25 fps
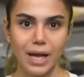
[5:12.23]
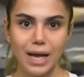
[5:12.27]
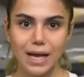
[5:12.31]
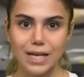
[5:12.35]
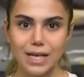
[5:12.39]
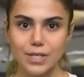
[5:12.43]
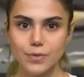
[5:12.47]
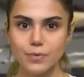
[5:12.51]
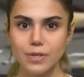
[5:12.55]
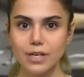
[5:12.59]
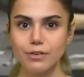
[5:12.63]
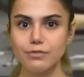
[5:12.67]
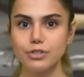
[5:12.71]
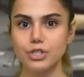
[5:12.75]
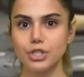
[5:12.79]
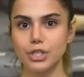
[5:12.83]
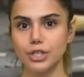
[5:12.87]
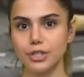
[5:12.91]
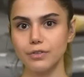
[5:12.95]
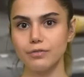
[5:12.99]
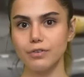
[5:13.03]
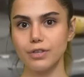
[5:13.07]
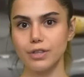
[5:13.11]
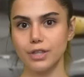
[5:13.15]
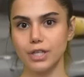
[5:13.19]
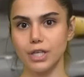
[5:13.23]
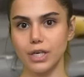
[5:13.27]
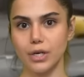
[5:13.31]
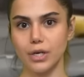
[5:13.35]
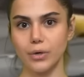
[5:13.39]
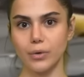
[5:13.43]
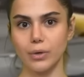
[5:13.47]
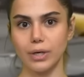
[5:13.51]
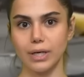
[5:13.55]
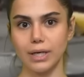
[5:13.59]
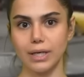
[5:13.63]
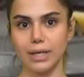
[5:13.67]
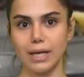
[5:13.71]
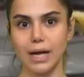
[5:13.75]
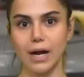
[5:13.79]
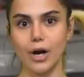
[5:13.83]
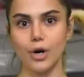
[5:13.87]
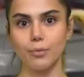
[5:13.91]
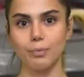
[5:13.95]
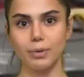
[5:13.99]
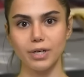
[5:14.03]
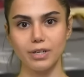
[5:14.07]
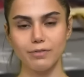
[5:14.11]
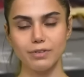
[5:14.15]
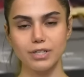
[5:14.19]
As we have shared with you in our
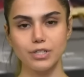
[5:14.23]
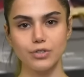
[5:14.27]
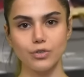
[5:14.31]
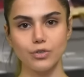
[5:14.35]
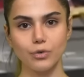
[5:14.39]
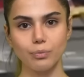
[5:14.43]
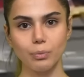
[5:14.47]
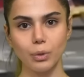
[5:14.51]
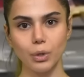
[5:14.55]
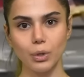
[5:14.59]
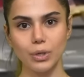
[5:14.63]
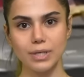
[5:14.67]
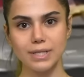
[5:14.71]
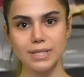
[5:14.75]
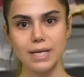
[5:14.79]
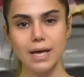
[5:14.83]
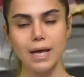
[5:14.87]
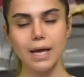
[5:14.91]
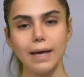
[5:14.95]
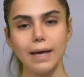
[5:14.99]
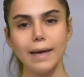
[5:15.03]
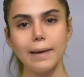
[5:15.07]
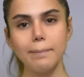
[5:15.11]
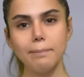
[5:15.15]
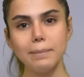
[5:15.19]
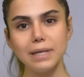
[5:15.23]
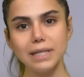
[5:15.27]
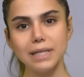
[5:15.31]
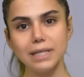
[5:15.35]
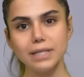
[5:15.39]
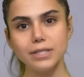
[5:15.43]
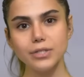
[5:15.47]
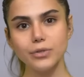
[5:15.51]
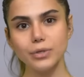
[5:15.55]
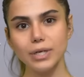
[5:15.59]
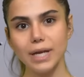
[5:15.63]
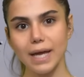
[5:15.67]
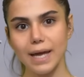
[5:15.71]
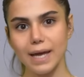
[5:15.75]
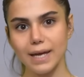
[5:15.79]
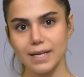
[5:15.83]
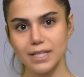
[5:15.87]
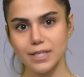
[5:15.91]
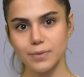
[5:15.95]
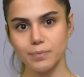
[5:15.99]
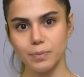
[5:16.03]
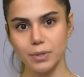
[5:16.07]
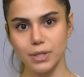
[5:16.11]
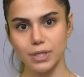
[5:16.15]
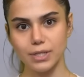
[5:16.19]
previous reports, and military
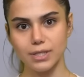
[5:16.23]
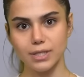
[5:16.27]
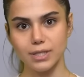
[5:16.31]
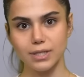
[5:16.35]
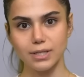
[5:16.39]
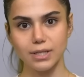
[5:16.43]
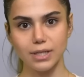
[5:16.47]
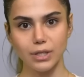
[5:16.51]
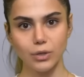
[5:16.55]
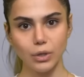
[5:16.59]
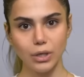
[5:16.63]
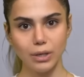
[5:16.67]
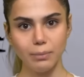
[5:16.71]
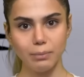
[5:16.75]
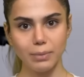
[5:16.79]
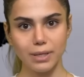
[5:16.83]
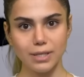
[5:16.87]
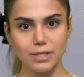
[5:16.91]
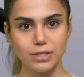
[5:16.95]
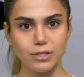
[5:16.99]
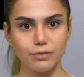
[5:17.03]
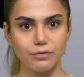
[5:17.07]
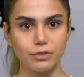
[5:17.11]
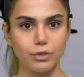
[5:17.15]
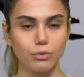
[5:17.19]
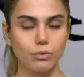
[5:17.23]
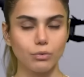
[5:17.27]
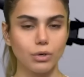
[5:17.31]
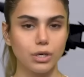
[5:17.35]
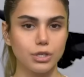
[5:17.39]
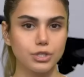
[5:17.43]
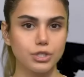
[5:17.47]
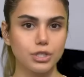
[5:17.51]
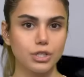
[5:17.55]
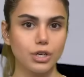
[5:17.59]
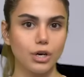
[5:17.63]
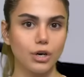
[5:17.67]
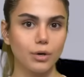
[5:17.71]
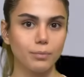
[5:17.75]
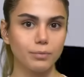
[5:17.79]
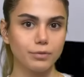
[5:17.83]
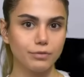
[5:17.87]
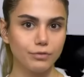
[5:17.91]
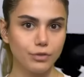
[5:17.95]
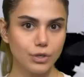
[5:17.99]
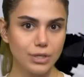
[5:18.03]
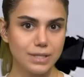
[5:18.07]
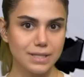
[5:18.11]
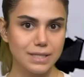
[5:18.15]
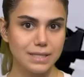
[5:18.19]
experts on the equipments of the Russian armed
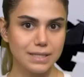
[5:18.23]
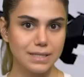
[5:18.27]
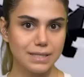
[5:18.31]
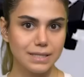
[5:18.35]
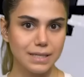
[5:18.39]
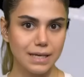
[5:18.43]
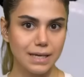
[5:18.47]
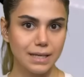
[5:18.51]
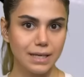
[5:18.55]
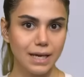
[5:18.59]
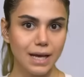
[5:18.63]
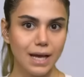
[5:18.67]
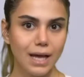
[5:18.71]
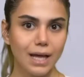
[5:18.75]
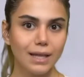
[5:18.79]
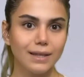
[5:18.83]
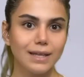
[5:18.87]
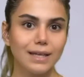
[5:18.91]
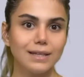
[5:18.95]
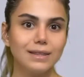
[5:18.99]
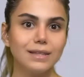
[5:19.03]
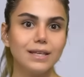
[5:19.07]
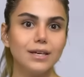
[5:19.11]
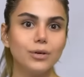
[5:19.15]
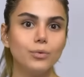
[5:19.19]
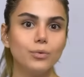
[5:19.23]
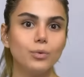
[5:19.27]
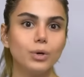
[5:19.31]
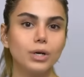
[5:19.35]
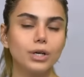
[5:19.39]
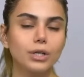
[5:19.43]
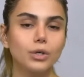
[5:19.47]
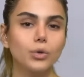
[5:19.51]
forces said that they were